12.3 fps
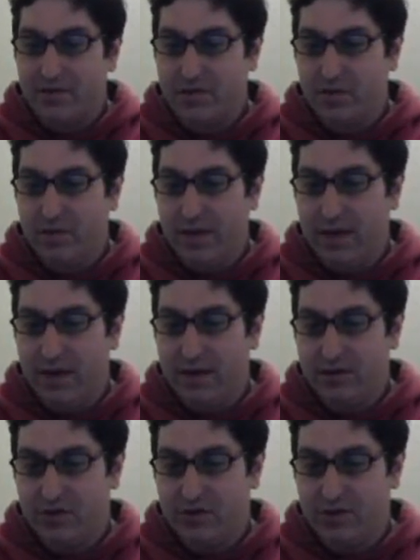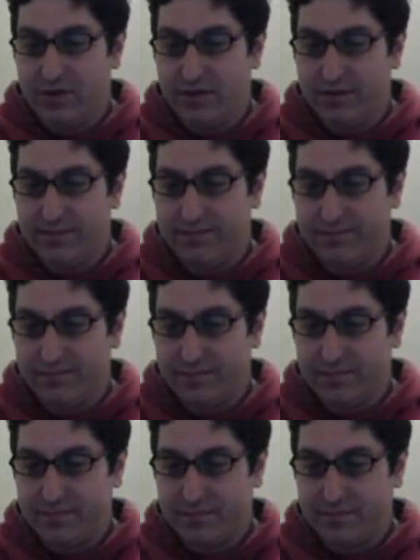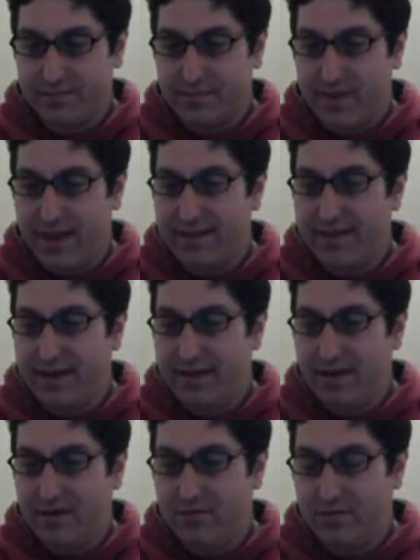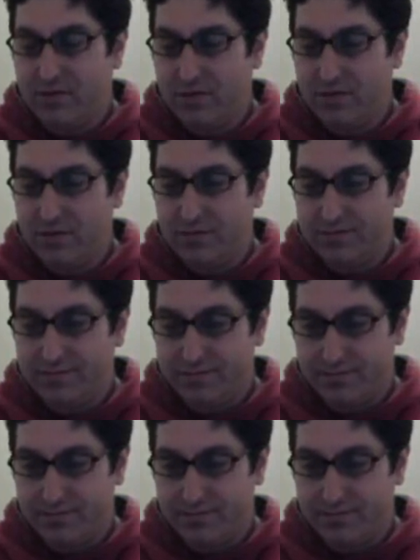I'll do 100 and then I'll do